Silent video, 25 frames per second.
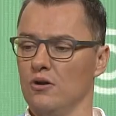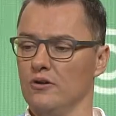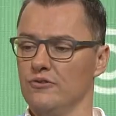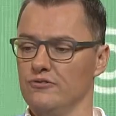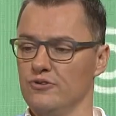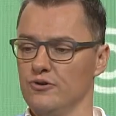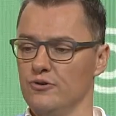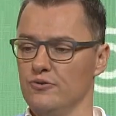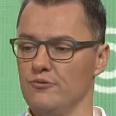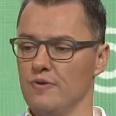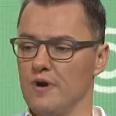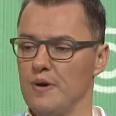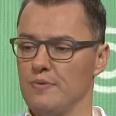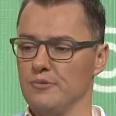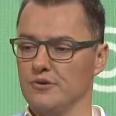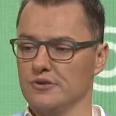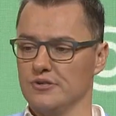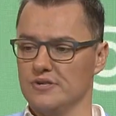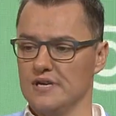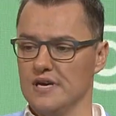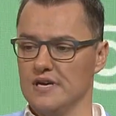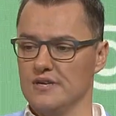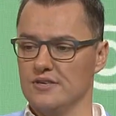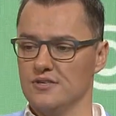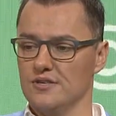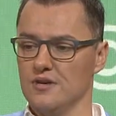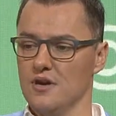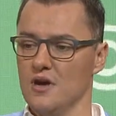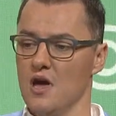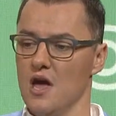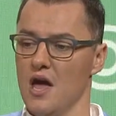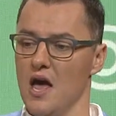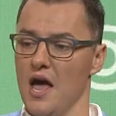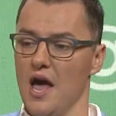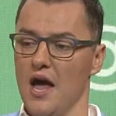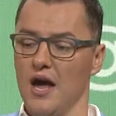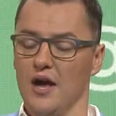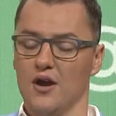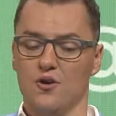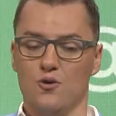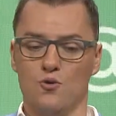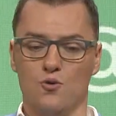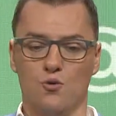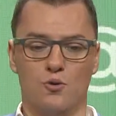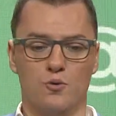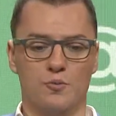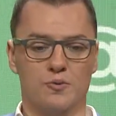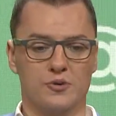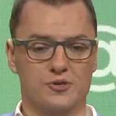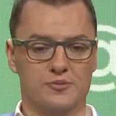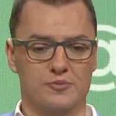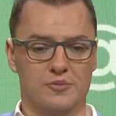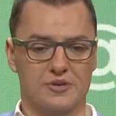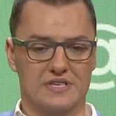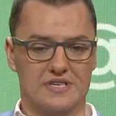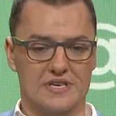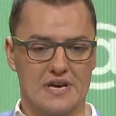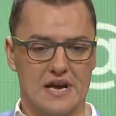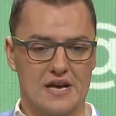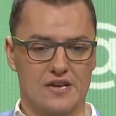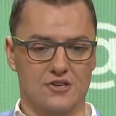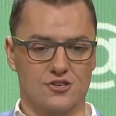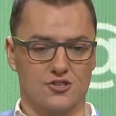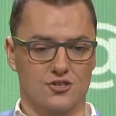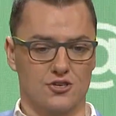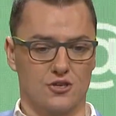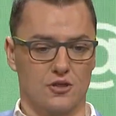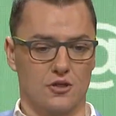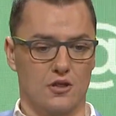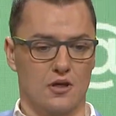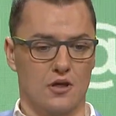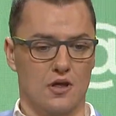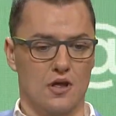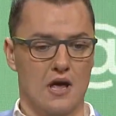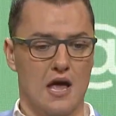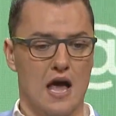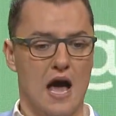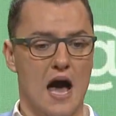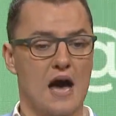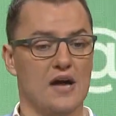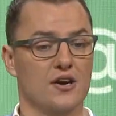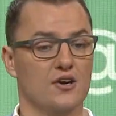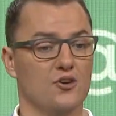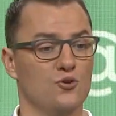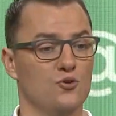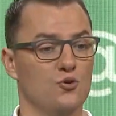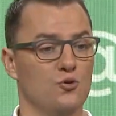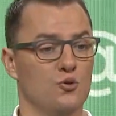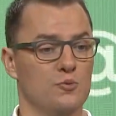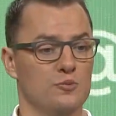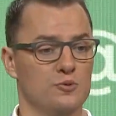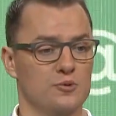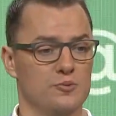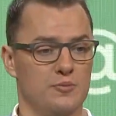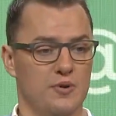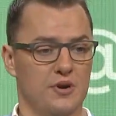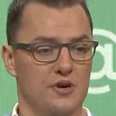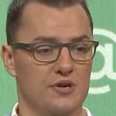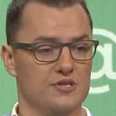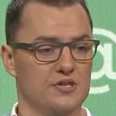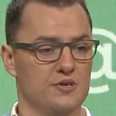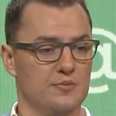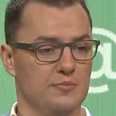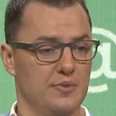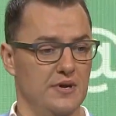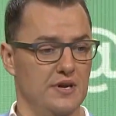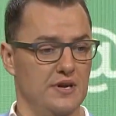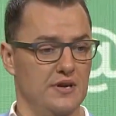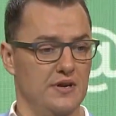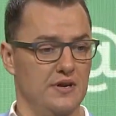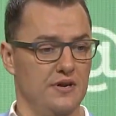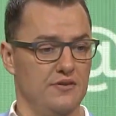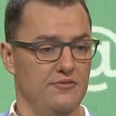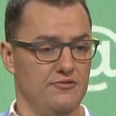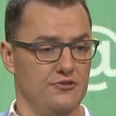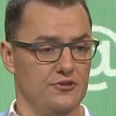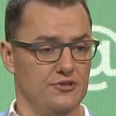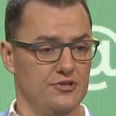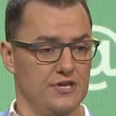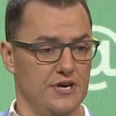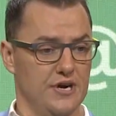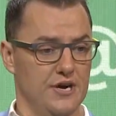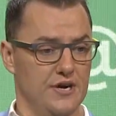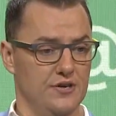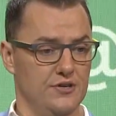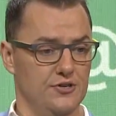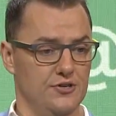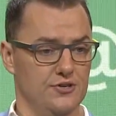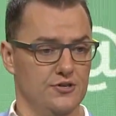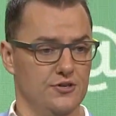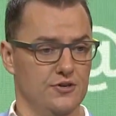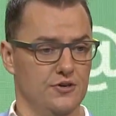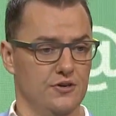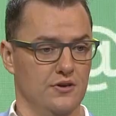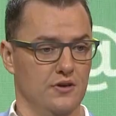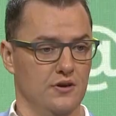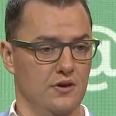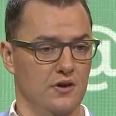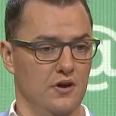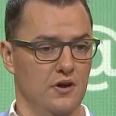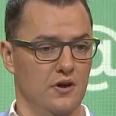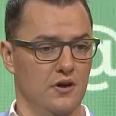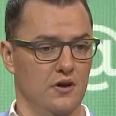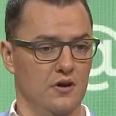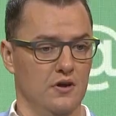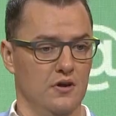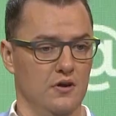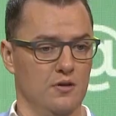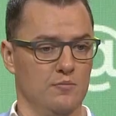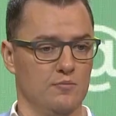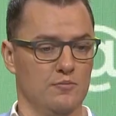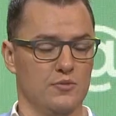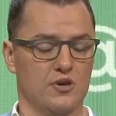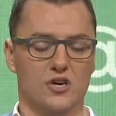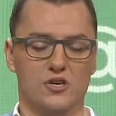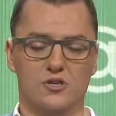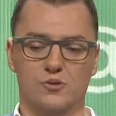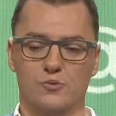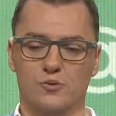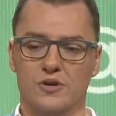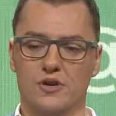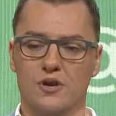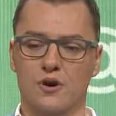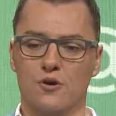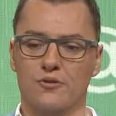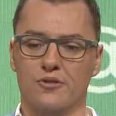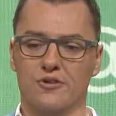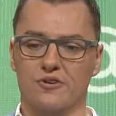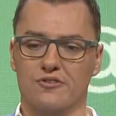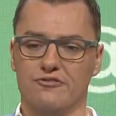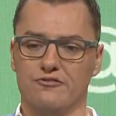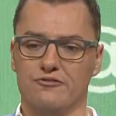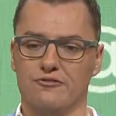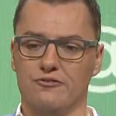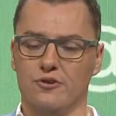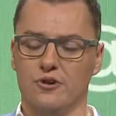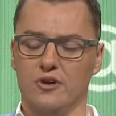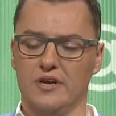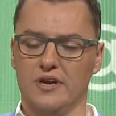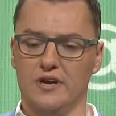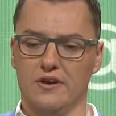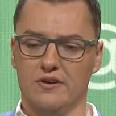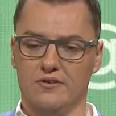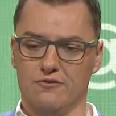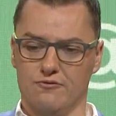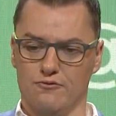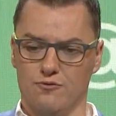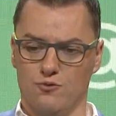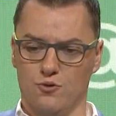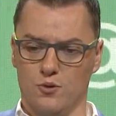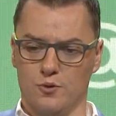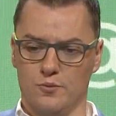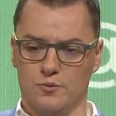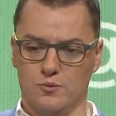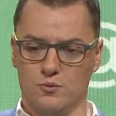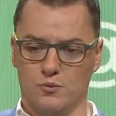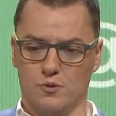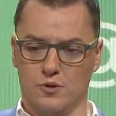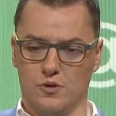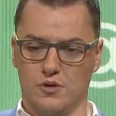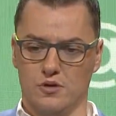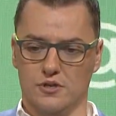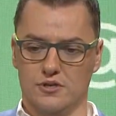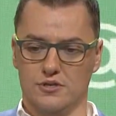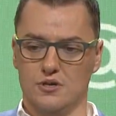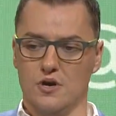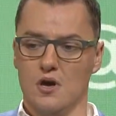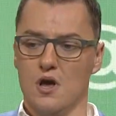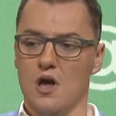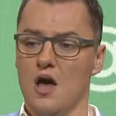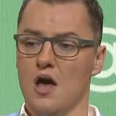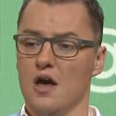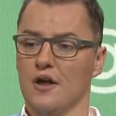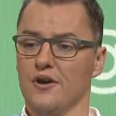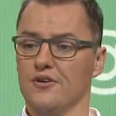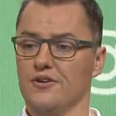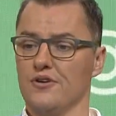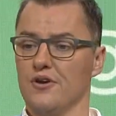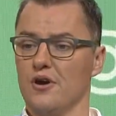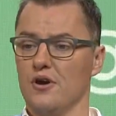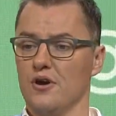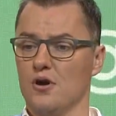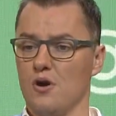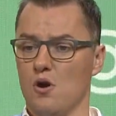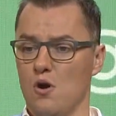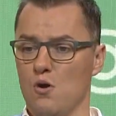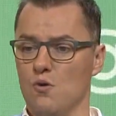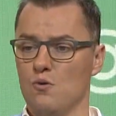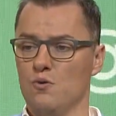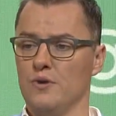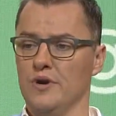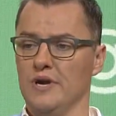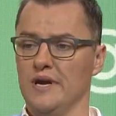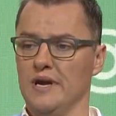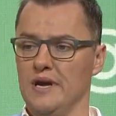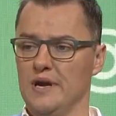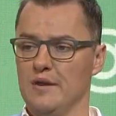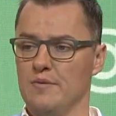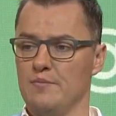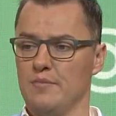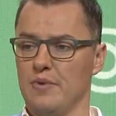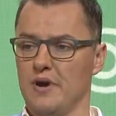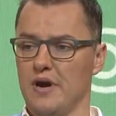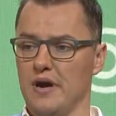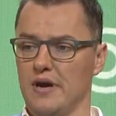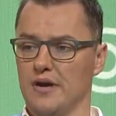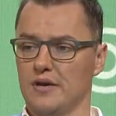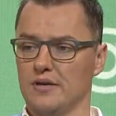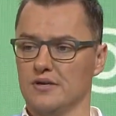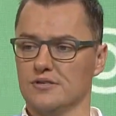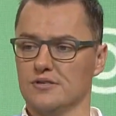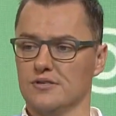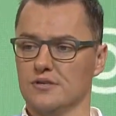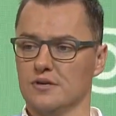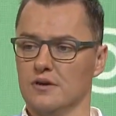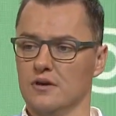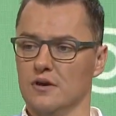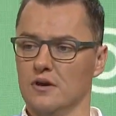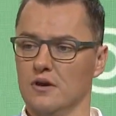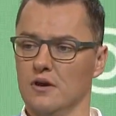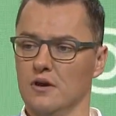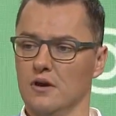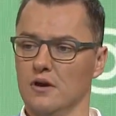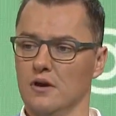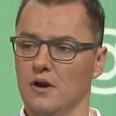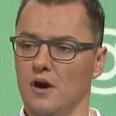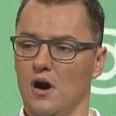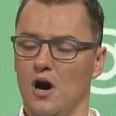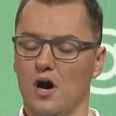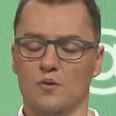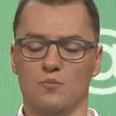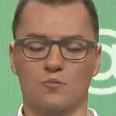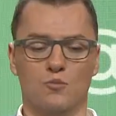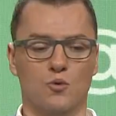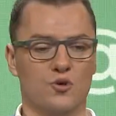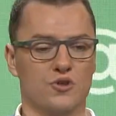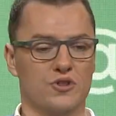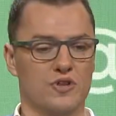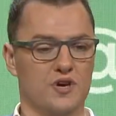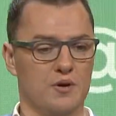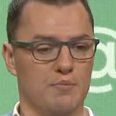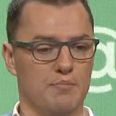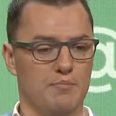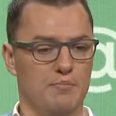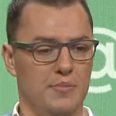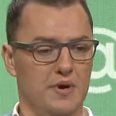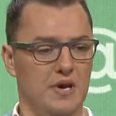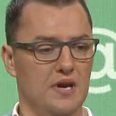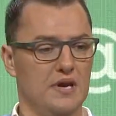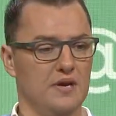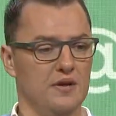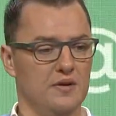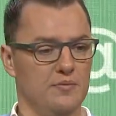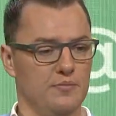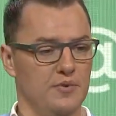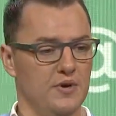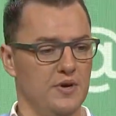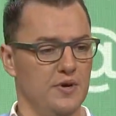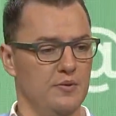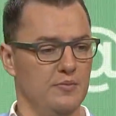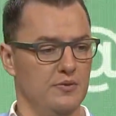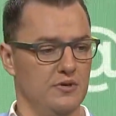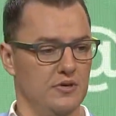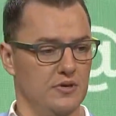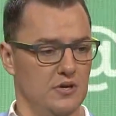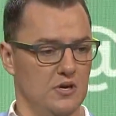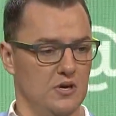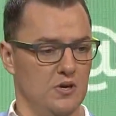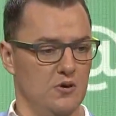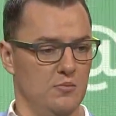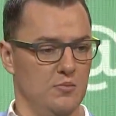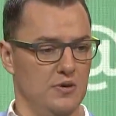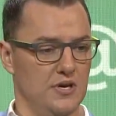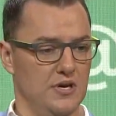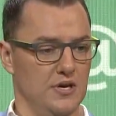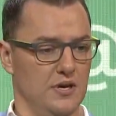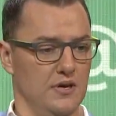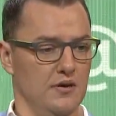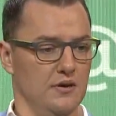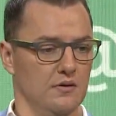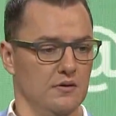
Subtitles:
of you represent enormous potential and enormous possibility for change, because we know that a fully informed world not only impacts on more than 1 billion people globally,